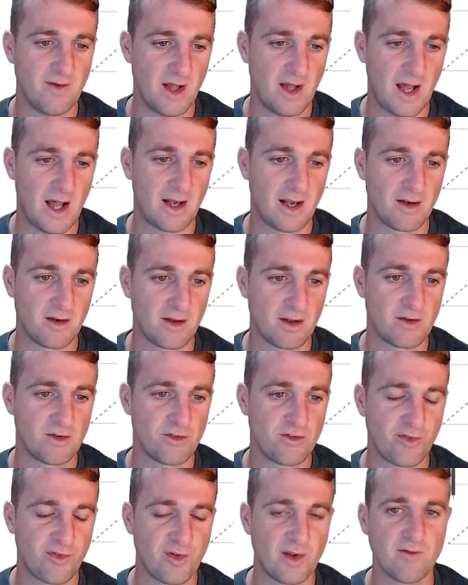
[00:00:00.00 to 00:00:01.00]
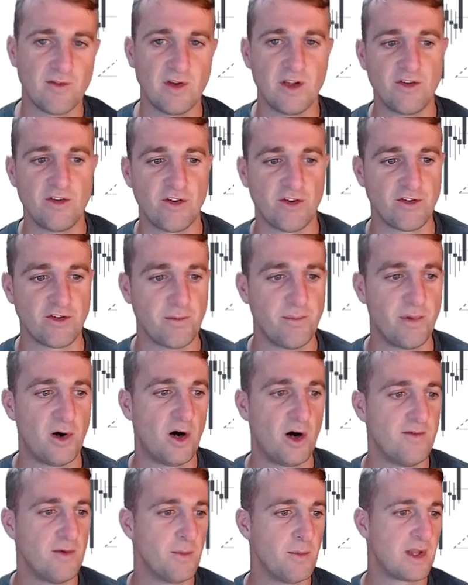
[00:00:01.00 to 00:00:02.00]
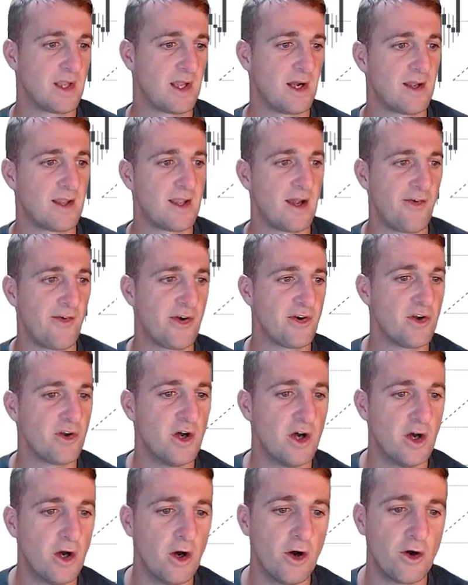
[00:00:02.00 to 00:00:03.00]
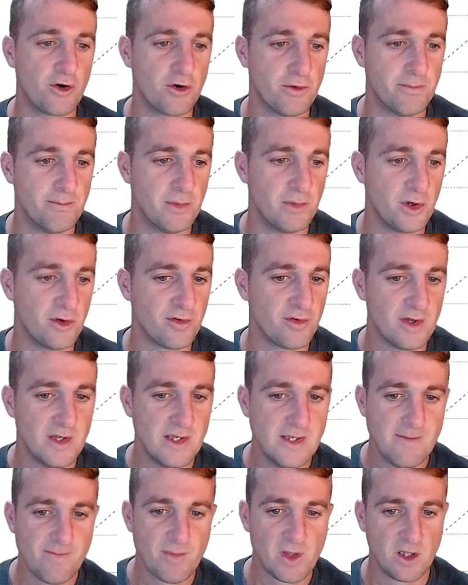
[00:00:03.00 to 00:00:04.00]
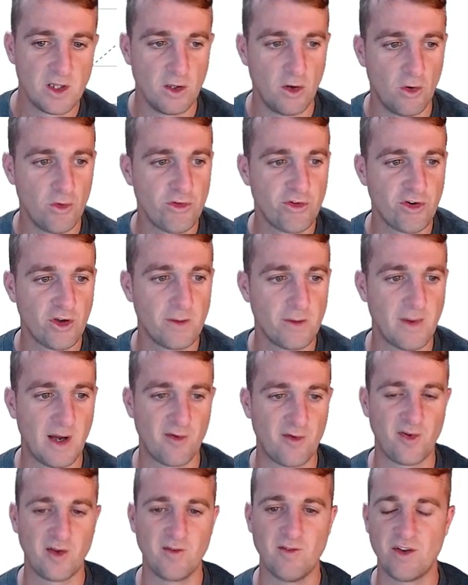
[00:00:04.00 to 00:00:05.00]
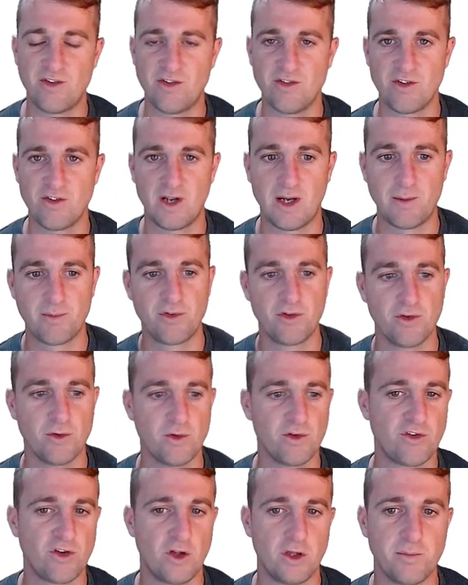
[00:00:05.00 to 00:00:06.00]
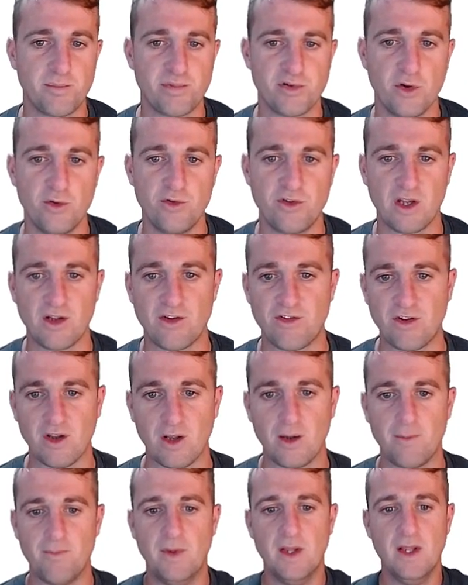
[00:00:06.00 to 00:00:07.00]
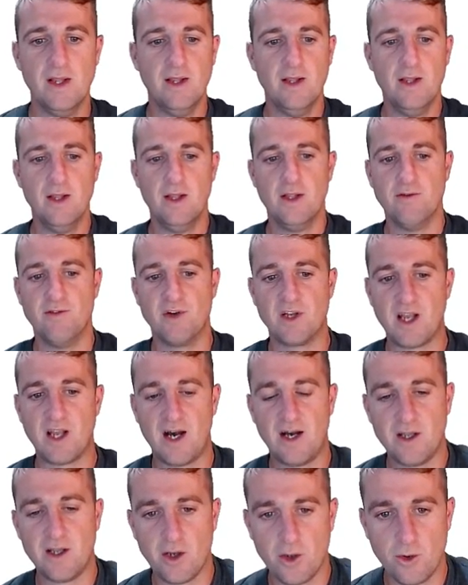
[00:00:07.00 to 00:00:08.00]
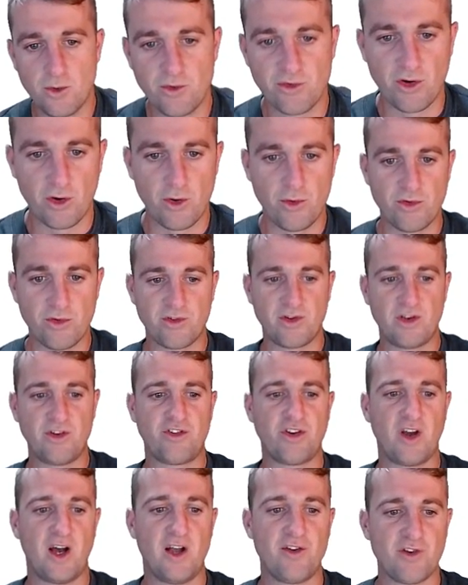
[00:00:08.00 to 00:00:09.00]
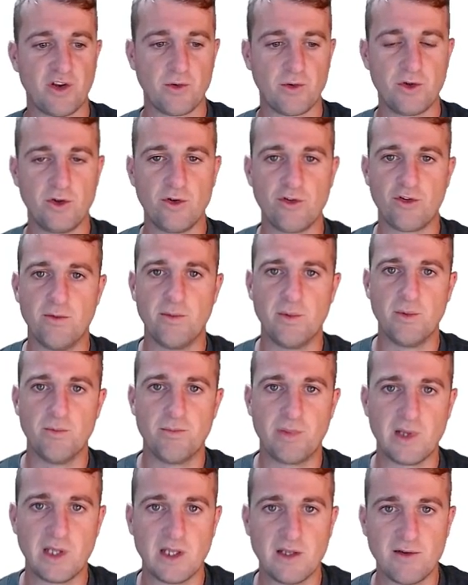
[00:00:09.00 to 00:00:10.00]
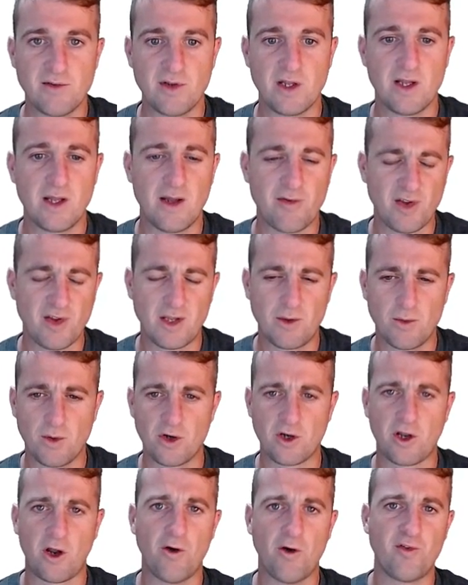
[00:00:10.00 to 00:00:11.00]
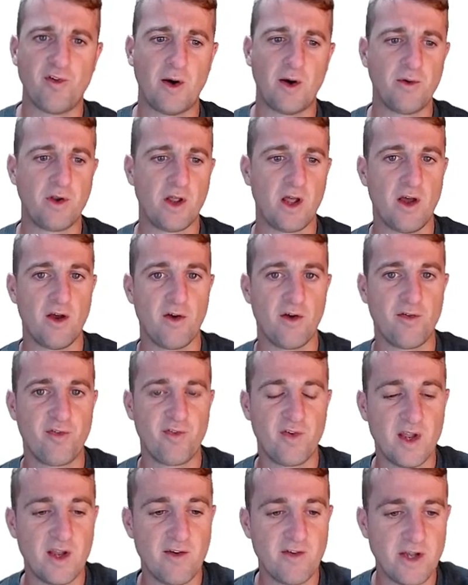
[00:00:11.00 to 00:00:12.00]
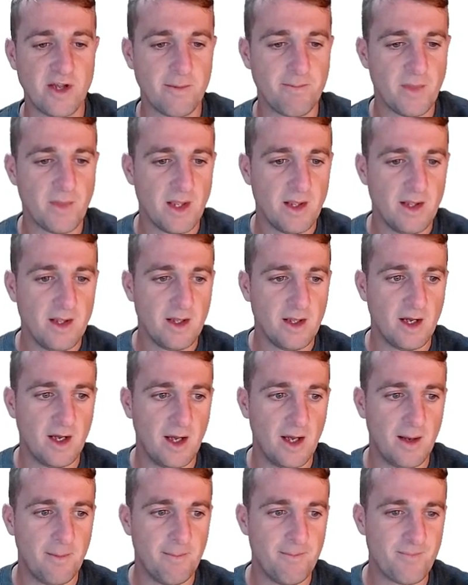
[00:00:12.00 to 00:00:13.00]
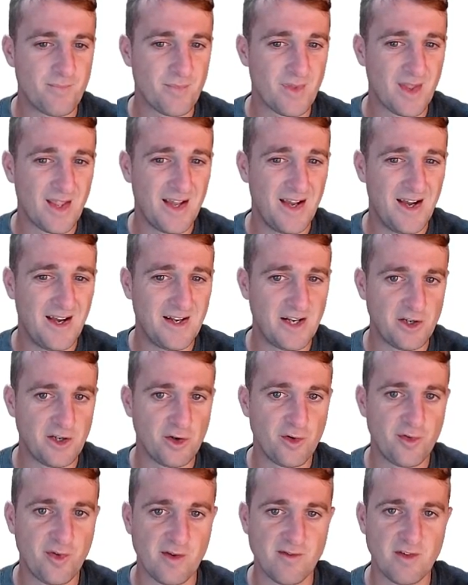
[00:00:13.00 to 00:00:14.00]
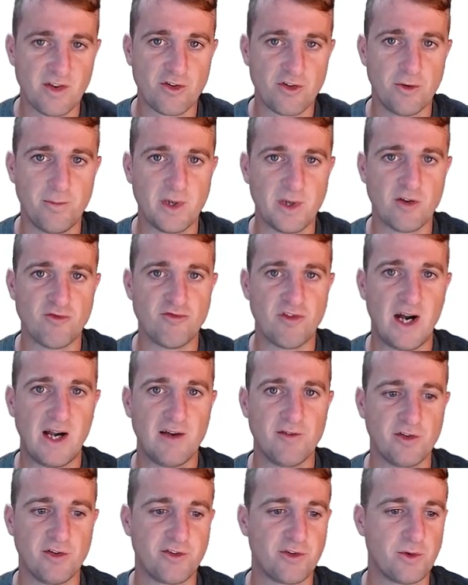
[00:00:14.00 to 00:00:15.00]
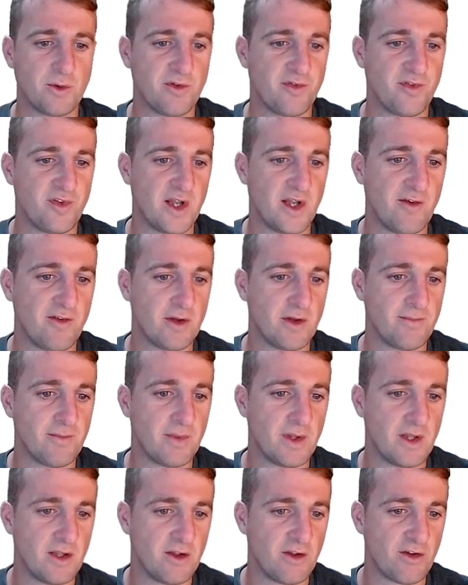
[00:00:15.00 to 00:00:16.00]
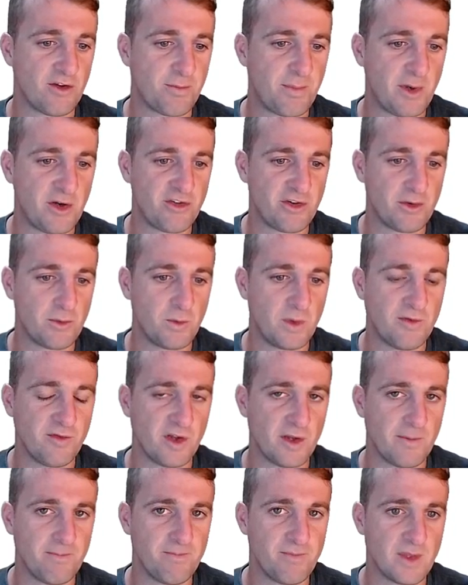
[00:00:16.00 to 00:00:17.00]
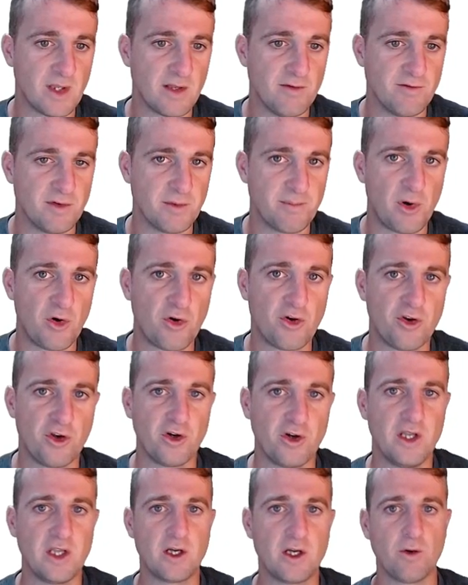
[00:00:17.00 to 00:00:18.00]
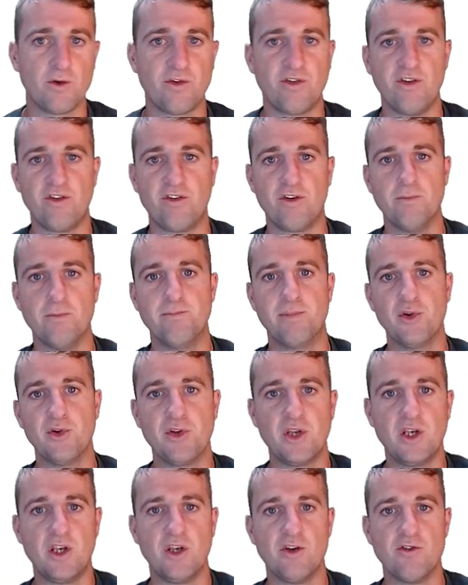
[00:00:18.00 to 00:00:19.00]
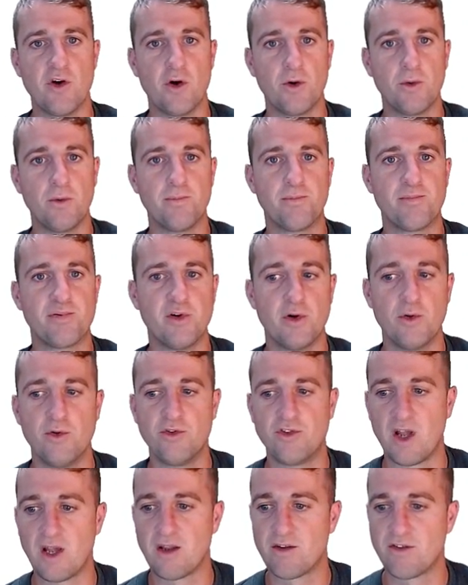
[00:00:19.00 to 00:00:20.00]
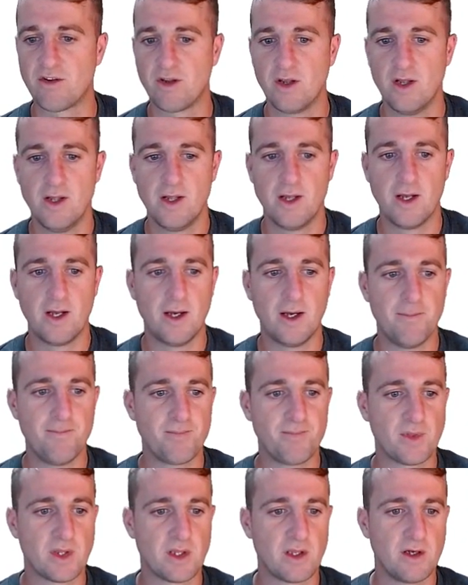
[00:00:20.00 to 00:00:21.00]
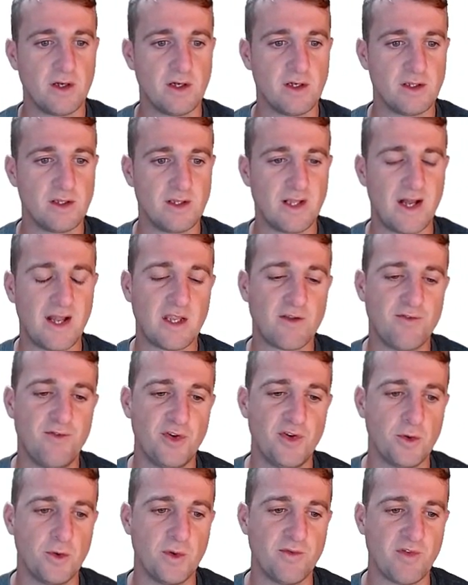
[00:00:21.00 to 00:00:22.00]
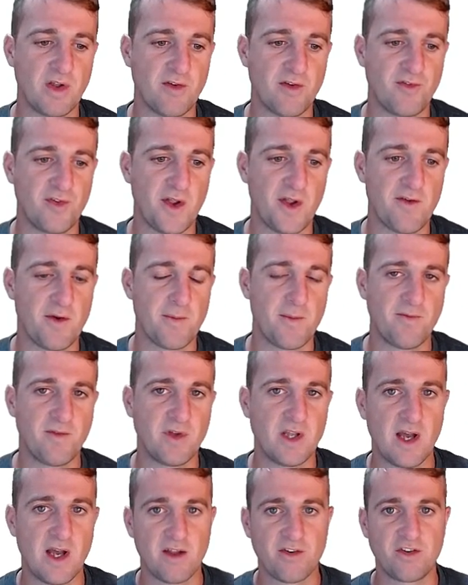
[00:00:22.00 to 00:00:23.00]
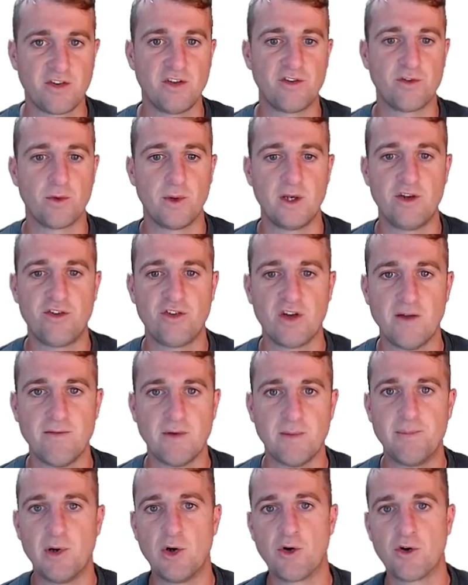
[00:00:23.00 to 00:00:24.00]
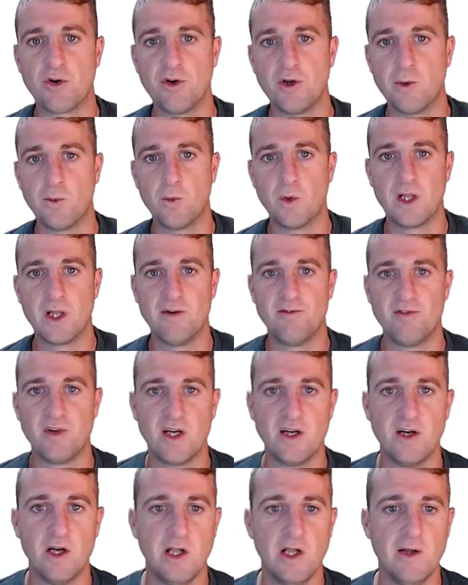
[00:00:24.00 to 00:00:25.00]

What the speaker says: and flip these to support, and then we can carry on a good move. Long term, I think this is an absolutely solid project. The guy who was in charge of it used to be, I think he was a co-founder at Ethereum, and I do think this could be a rival to Ethereum, especially with the Polkadot ecosystem, building your own projects like they do with Ethereum on the ERC20 chain, and Polkadot will have their